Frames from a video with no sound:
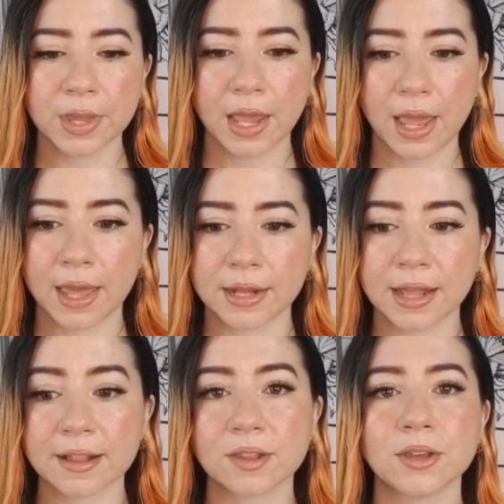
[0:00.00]
And
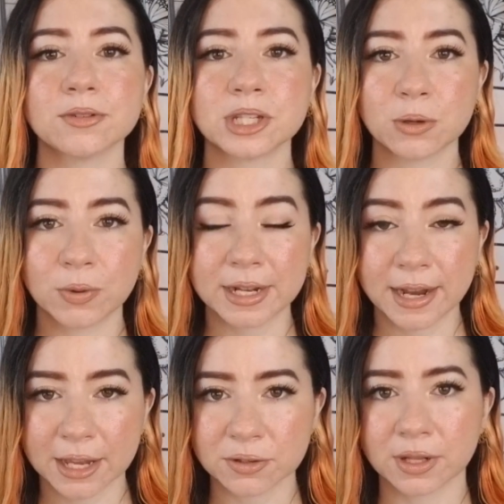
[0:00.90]
that's usually what
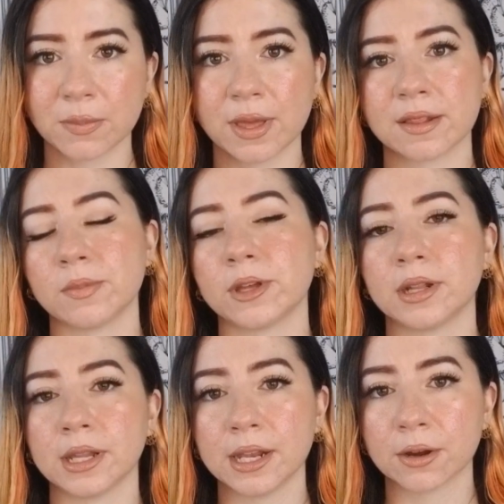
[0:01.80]
naturally makes them
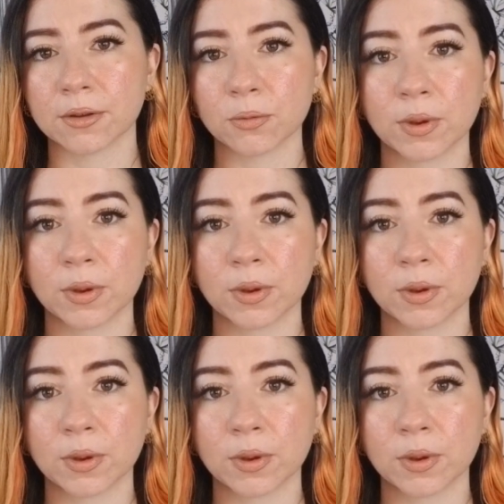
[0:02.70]
good leaders,